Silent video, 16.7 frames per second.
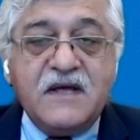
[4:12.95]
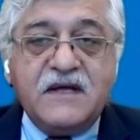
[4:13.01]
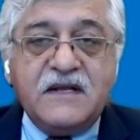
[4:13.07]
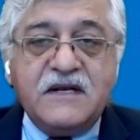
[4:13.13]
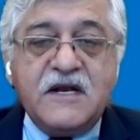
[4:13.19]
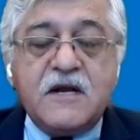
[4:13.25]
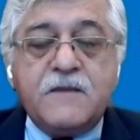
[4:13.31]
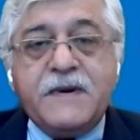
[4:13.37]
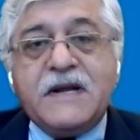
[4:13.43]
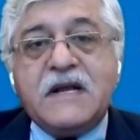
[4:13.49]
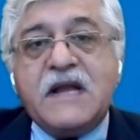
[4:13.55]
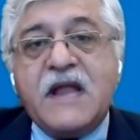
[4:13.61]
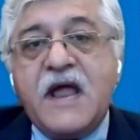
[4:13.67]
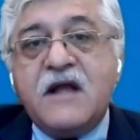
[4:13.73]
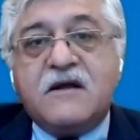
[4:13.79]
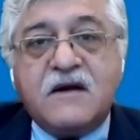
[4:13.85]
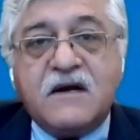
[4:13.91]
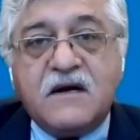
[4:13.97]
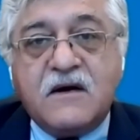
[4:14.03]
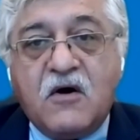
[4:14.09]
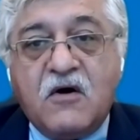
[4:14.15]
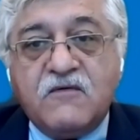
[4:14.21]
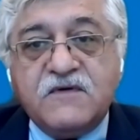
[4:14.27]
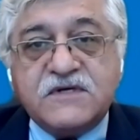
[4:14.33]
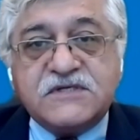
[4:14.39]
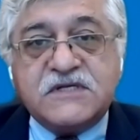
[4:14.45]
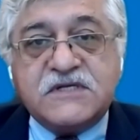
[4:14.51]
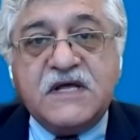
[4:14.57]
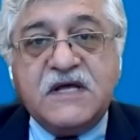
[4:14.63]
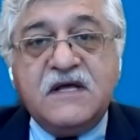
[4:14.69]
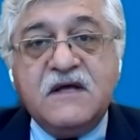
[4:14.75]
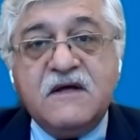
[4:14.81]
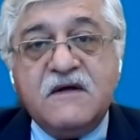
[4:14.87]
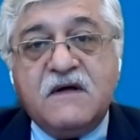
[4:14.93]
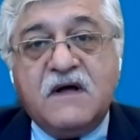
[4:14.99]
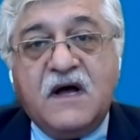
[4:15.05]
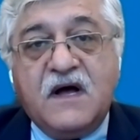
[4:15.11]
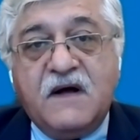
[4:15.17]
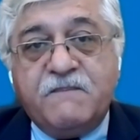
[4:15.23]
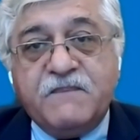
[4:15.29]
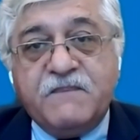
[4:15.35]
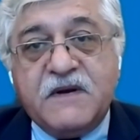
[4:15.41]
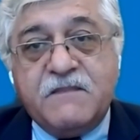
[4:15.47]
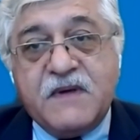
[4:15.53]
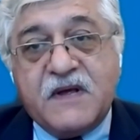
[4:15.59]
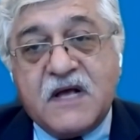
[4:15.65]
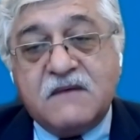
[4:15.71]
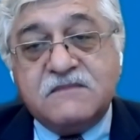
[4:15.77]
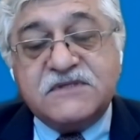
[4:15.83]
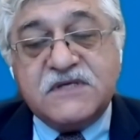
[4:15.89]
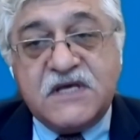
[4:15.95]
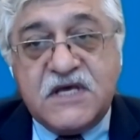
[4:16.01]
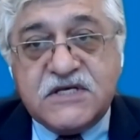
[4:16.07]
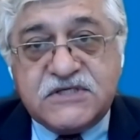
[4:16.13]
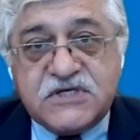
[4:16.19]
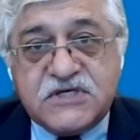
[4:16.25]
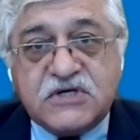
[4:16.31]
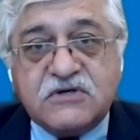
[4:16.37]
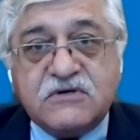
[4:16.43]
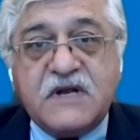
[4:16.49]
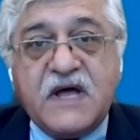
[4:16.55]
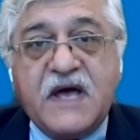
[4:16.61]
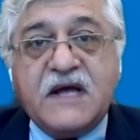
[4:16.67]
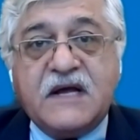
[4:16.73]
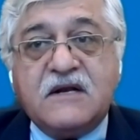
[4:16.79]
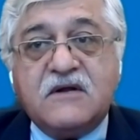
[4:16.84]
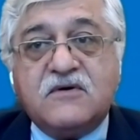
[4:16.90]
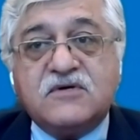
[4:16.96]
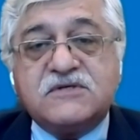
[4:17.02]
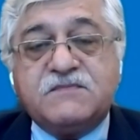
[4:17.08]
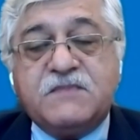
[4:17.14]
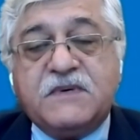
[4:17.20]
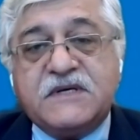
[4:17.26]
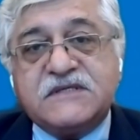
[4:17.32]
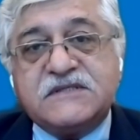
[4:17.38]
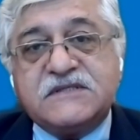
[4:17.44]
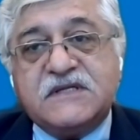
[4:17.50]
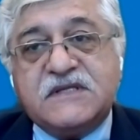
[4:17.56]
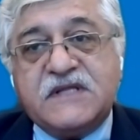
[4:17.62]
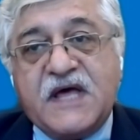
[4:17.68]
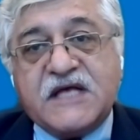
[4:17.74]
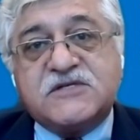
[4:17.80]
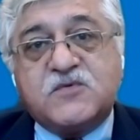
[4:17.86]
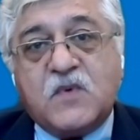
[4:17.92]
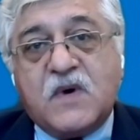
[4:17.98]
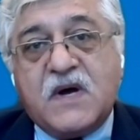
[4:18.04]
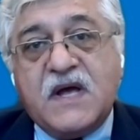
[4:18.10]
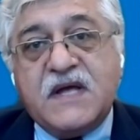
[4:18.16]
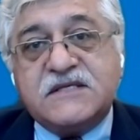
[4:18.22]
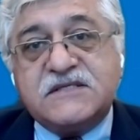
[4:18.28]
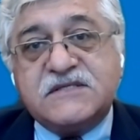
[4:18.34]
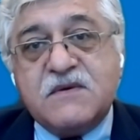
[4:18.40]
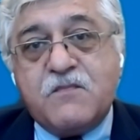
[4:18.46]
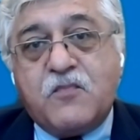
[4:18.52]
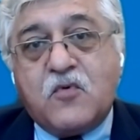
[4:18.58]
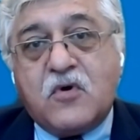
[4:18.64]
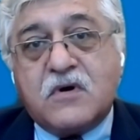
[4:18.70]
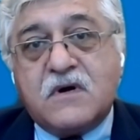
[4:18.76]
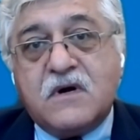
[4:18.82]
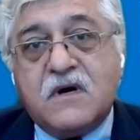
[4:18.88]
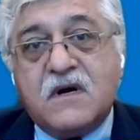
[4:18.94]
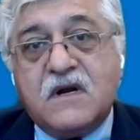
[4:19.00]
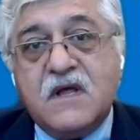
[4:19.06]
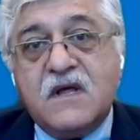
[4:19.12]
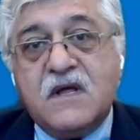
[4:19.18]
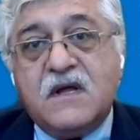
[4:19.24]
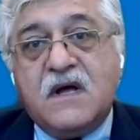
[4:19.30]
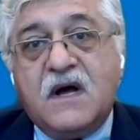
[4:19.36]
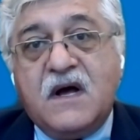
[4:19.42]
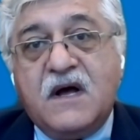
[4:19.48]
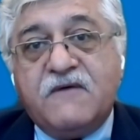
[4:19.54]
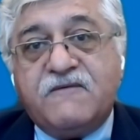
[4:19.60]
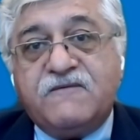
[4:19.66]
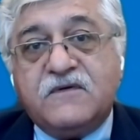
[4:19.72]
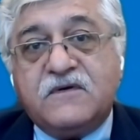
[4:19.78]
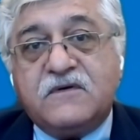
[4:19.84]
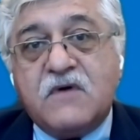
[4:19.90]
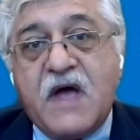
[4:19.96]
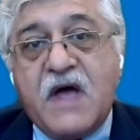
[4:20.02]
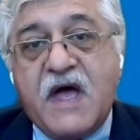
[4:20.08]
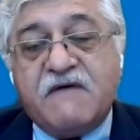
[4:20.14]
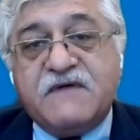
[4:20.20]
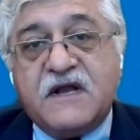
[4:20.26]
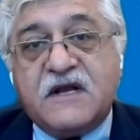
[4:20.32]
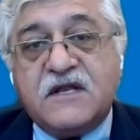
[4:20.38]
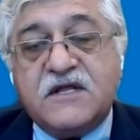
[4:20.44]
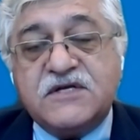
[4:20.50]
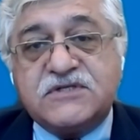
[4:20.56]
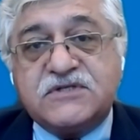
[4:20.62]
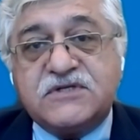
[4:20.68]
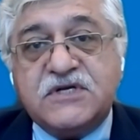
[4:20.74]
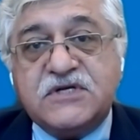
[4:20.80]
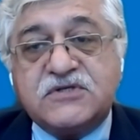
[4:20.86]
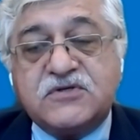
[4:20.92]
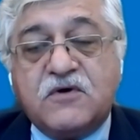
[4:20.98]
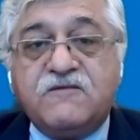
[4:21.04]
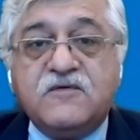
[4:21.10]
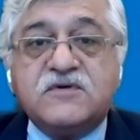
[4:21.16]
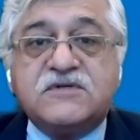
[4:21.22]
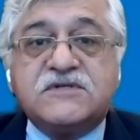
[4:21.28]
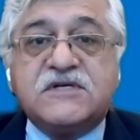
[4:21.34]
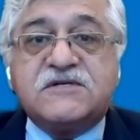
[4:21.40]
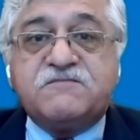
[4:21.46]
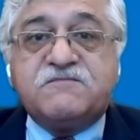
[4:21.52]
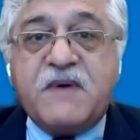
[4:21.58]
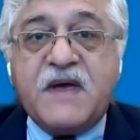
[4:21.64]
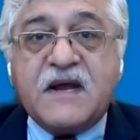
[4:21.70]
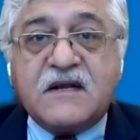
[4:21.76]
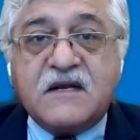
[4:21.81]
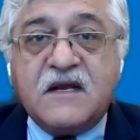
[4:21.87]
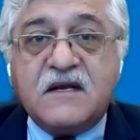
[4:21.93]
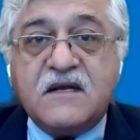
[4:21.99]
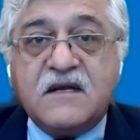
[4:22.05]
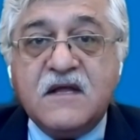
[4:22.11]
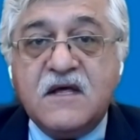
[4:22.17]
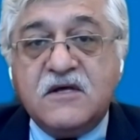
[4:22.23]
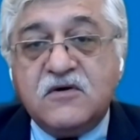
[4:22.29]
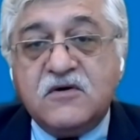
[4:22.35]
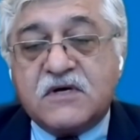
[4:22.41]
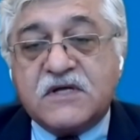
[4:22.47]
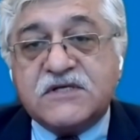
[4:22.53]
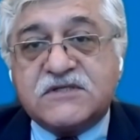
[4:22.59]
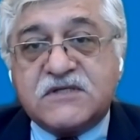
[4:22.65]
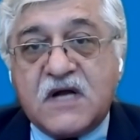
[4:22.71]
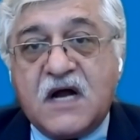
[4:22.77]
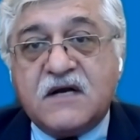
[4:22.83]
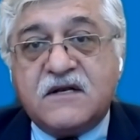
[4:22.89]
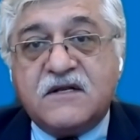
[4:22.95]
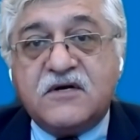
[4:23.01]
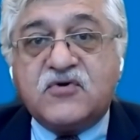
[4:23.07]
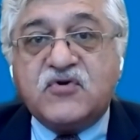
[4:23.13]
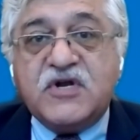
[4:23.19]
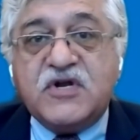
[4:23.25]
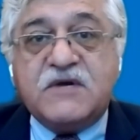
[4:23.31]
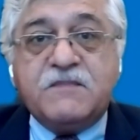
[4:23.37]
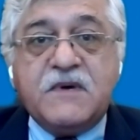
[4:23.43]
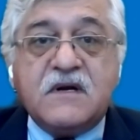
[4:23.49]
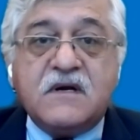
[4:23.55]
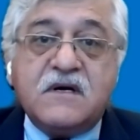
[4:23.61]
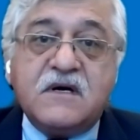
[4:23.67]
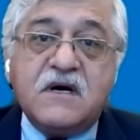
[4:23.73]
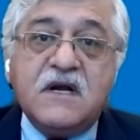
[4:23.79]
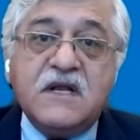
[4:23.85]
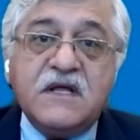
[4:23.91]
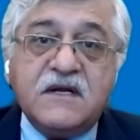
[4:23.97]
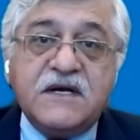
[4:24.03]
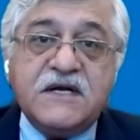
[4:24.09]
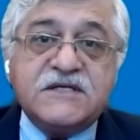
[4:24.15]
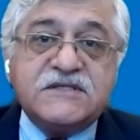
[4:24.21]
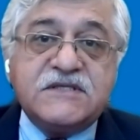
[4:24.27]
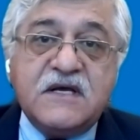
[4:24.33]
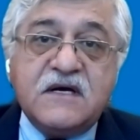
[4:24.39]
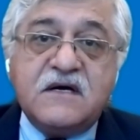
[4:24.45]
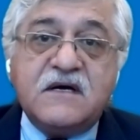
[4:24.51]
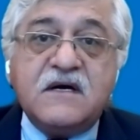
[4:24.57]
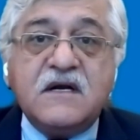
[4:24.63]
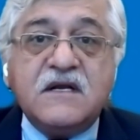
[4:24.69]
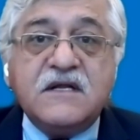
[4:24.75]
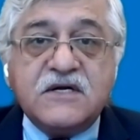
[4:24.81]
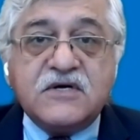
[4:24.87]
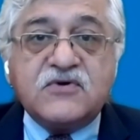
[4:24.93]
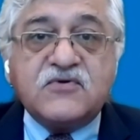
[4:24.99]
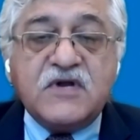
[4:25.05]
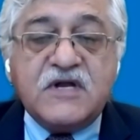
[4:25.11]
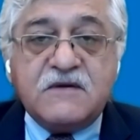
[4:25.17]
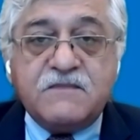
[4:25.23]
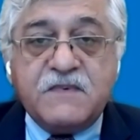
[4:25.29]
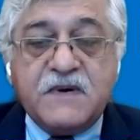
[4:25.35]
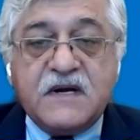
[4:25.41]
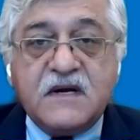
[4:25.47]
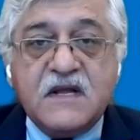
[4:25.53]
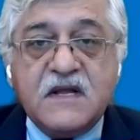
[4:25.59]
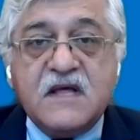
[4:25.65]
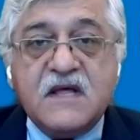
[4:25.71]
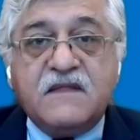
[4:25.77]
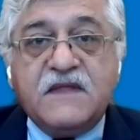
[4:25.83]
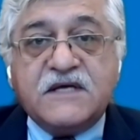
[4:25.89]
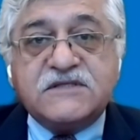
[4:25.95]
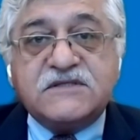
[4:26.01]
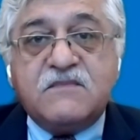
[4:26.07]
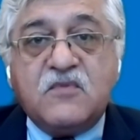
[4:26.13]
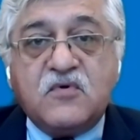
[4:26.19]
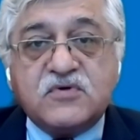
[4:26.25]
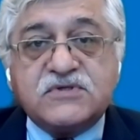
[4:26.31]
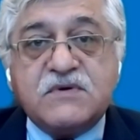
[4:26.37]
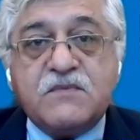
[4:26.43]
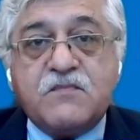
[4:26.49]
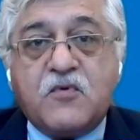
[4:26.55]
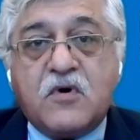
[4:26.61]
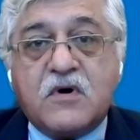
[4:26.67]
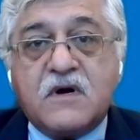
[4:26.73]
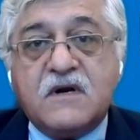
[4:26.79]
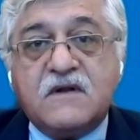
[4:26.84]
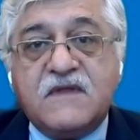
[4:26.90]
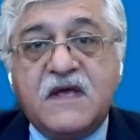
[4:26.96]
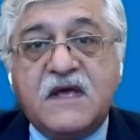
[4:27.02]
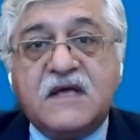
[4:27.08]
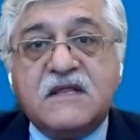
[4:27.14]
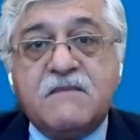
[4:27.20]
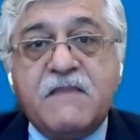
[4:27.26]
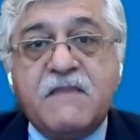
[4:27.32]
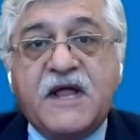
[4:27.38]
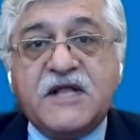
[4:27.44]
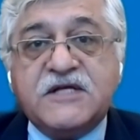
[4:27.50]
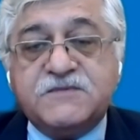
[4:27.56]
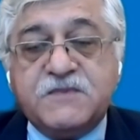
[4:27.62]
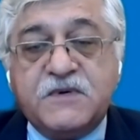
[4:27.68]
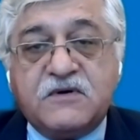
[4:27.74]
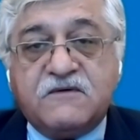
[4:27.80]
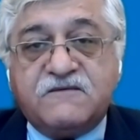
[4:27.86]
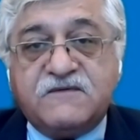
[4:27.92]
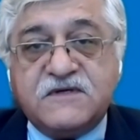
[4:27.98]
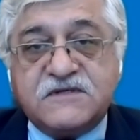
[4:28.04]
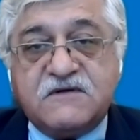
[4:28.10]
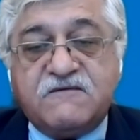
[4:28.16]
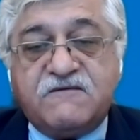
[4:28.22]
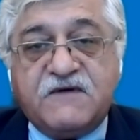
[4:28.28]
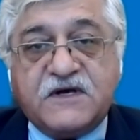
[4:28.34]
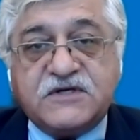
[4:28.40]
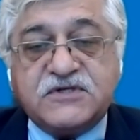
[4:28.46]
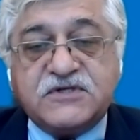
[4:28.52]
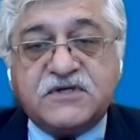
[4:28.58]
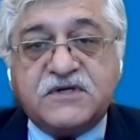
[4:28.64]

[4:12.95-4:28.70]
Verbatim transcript: A little bit later, obviously, uh, it becomes easier to diagnose, but that's why it's important uh, to have that history. So if you suspect it, you can start the treatment earlier. It's the earlier treatment that's the most important thing in the management of this infection.